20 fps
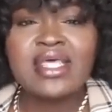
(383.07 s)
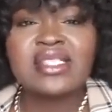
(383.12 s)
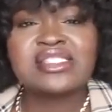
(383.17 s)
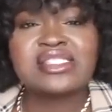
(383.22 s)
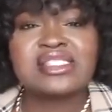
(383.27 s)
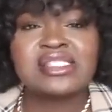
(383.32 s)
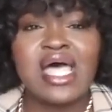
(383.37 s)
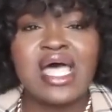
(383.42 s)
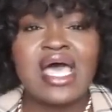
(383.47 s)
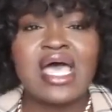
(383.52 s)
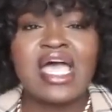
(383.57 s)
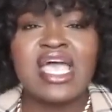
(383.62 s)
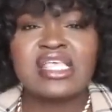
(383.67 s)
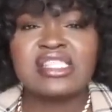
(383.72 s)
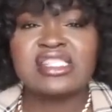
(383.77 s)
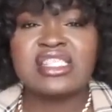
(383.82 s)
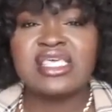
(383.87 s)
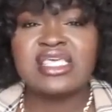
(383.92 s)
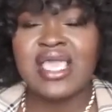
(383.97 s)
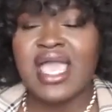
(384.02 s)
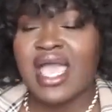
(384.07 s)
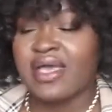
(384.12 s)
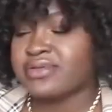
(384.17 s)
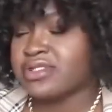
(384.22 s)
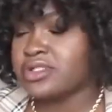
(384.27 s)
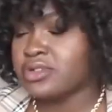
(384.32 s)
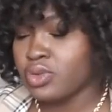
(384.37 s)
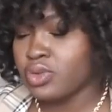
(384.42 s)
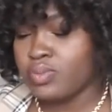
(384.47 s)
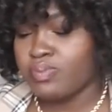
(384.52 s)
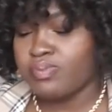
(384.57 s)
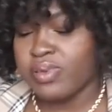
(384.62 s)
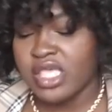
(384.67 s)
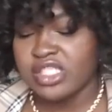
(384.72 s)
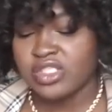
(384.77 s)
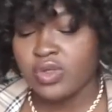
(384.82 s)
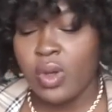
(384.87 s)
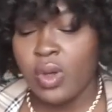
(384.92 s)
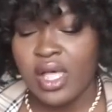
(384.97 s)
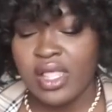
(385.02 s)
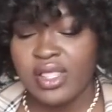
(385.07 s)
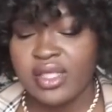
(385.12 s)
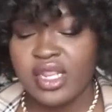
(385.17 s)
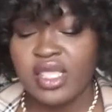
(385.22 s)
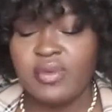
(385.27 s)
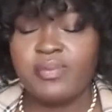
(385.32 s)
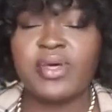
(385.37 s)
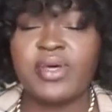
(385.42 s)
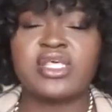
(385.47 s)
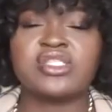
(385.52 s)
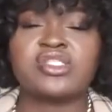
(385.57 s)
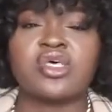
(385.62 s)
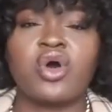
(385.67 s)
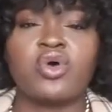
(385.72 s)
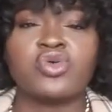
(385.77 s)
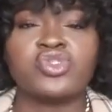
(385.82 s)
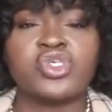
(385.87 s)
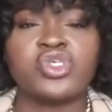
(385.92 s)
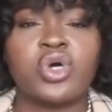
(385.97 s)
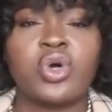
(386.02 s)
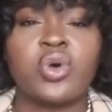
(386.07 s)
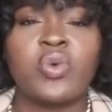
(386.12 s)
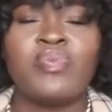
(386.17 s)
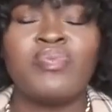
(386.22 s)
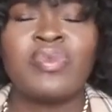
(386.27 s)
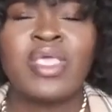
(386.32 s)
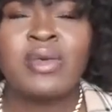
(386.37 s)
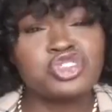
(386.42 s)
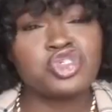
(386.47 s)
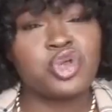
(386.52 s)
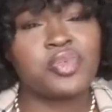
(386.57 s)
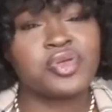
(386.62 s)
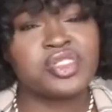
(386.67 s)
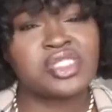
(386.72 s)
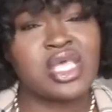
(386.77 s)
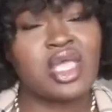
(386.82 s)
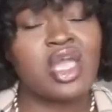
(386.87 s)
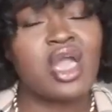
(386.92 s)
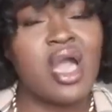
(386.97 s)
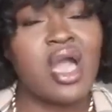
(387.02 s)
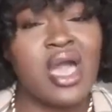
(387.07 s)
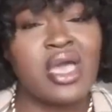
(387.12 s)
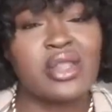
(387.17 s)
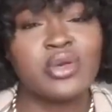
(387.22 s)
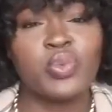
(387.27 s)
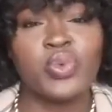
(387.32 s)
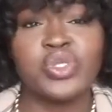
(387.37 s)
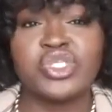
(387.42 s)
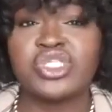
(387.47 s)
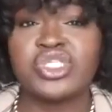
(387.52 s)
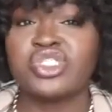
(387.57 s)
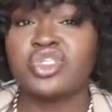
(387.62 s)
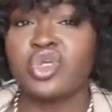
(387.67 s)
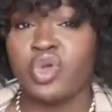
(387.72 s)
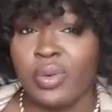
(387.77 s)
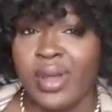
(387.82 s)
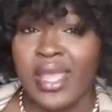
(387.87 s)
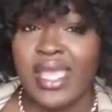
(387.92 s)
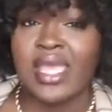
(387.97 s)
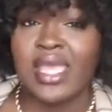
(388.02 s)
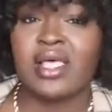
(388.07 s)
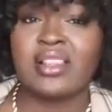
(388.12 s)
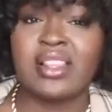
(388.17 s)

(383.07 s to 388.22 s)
It's not the absolute best quality, but it's also one hundred percent cotton, which is great.